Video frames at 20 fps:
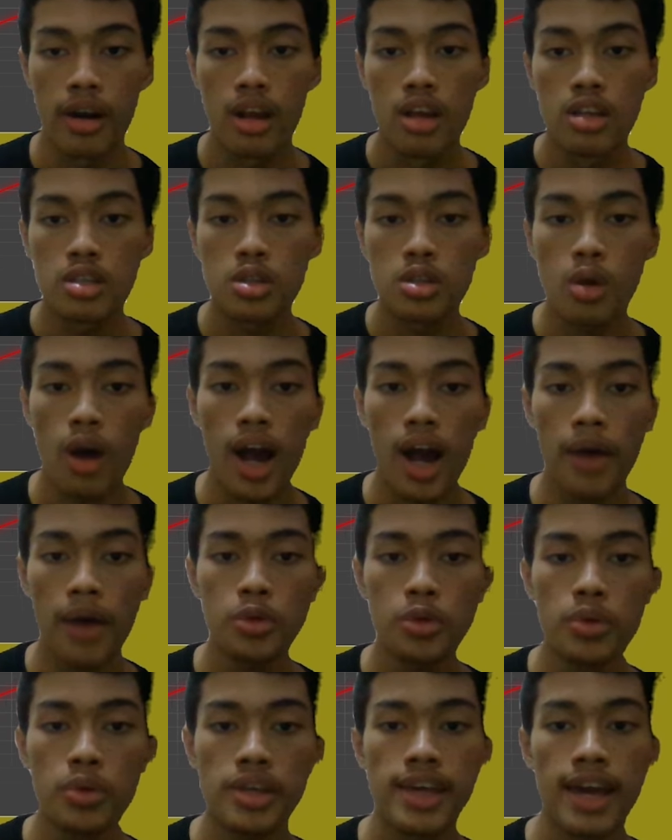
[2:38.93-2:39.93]
So how do
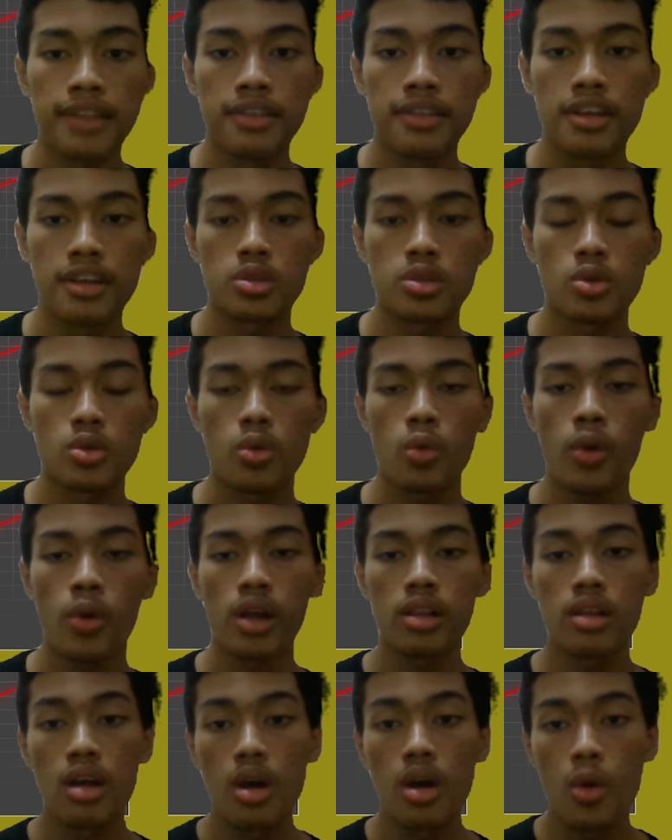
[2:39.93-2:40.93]
we get this? Well,
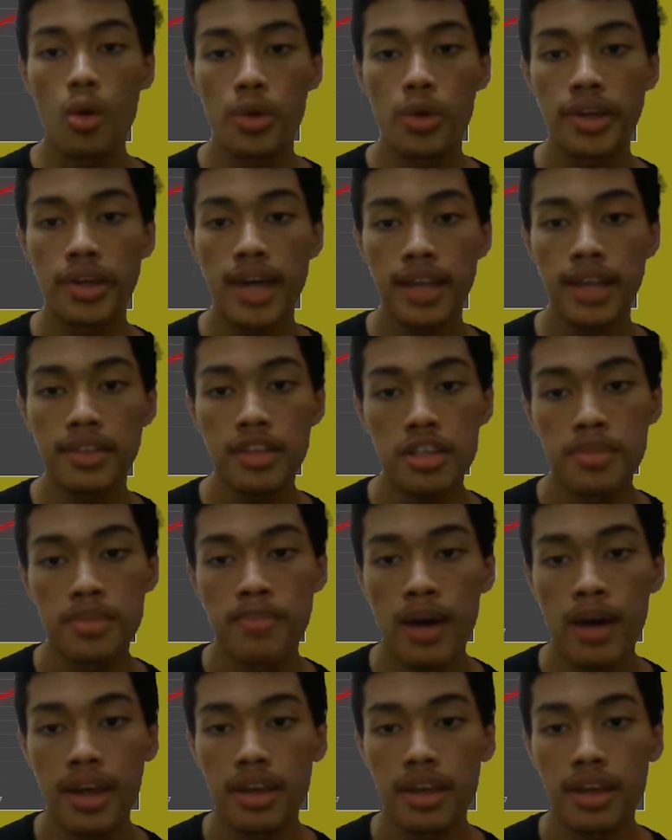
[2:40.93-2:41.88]
we get this by